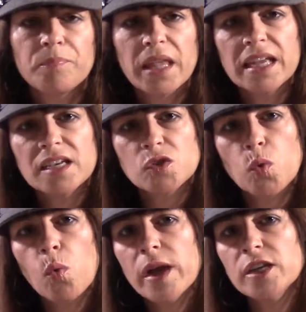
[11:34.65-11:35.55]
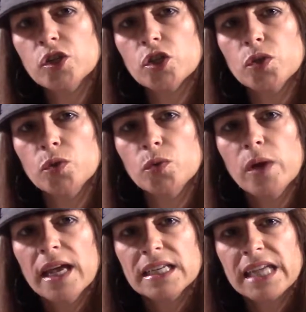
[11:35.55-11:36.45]
It is going to
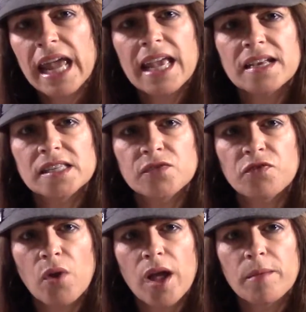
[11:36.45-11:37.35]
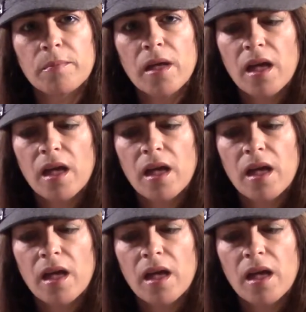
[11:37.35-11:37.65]
take us from